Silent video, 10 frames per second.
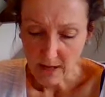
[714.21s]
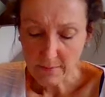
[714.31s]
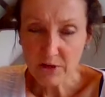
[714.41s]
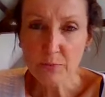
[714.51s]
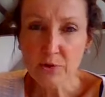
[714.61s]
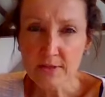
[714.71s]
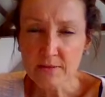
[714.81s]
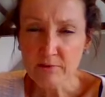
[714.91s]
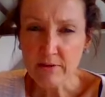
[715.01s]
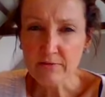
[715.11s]
I'm going to put
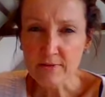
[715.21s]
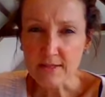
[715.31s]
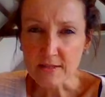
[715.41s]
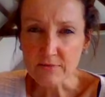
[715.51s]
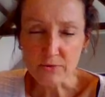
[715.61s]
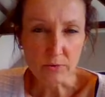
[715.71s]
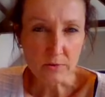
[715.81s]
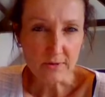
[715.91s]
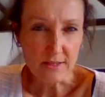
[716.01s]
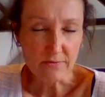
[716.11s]
some references for all
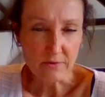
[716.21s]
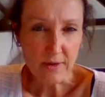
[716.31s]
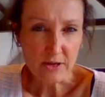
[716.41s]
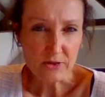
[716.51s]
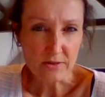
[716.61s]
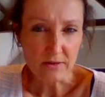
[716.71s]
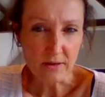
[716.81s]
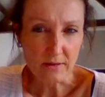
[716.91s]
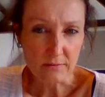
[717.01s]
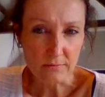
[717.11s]
of this information
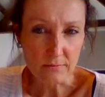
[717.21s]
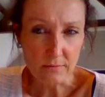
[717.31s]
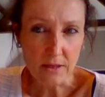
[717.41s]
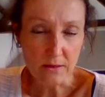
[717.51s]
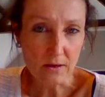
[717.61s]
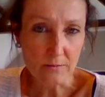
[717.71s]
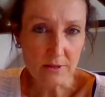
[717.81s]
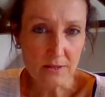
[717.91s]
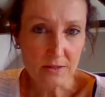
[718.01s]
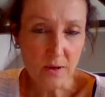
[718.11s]
in the
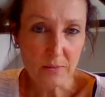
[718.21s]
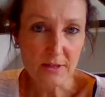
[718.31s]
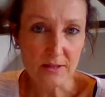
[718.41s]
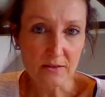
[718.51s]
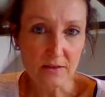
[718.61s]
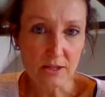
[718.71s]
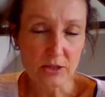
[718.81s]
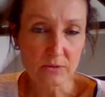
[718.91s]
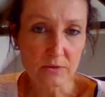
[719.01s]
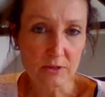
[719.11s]
comments as well, because I
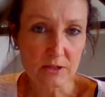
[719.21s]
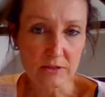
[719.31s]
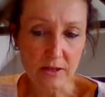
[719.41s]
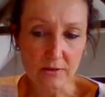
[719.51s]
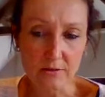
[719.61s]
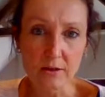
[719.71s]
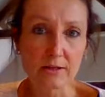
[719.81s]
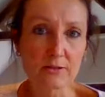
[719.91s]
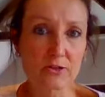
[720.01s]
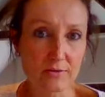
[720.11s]
do want to
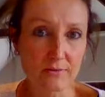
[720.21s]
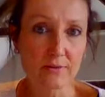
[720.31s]
acknowledge,